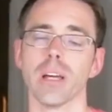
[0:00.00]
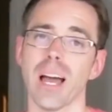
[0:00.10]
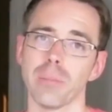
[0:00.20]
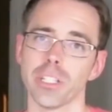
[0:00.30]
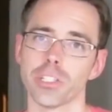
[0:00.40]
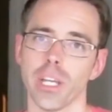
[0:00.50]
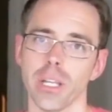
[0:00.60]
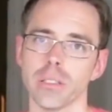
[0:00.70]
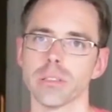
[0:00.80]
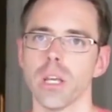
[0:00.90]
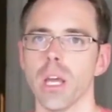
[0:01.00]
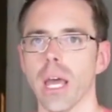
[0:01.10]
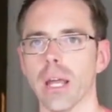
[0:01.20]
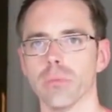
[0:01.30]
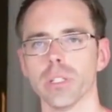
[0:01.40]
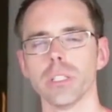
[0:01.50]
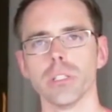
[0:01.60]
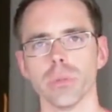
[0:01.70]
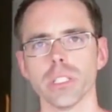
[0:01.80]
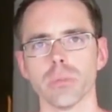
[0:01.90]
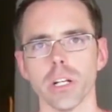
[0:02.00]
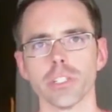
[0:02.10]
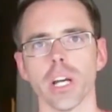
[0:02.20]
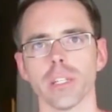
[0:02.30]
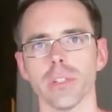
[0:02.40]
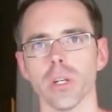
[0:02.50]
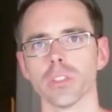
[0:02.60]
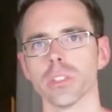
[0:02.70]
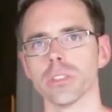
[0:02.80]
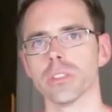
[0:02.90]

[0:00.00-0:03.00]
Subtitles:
been under construction under our new location, which we're now in.